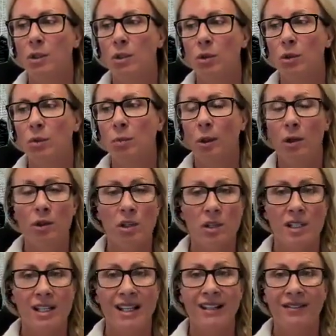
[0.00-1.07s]
to
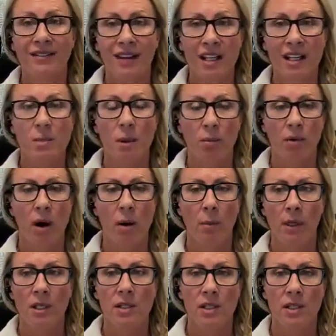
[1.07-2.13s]
purchase investment
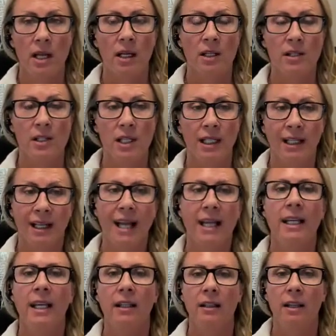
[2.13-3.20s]
properties sight unseen. And I
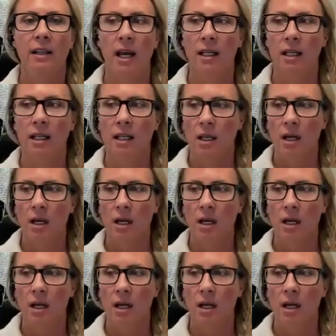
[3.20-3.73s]
get that.